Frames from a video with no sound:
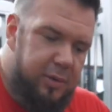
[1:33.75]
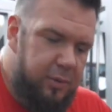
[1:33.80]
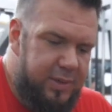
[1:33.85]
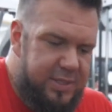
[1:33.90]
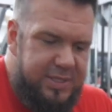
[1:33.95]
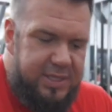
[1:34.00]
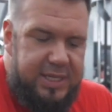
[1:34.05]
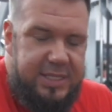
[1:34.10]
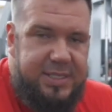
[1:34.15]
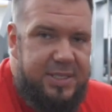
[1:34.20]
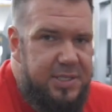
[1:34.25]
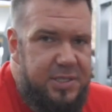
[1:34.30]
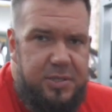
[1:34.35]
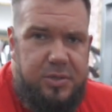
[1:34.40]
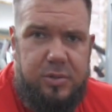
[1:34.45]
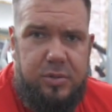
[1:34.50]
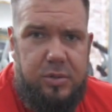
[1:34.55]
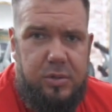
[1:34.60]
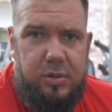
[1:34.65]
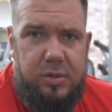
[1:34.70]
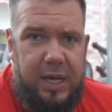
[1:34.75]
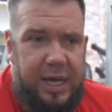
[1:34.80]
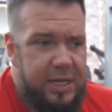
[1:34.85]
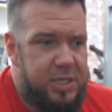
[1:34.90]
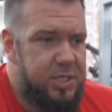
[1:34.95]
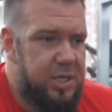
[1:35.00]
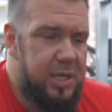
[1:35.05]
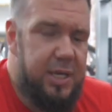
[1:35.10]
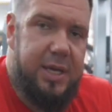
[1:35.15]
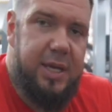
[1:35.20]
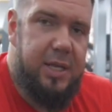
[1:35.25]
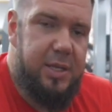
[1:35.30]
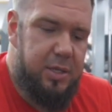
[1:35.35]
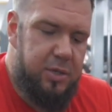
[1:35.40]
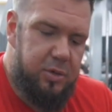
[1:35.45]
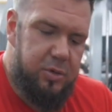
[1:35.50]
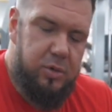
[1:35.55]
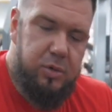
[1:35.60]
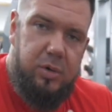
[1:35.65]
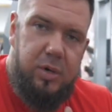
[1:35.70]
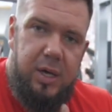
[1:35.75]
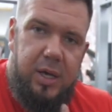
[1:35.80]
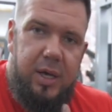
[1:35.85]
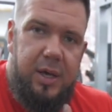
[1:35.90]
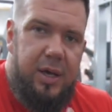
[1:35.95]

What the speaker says: With this, you actually can do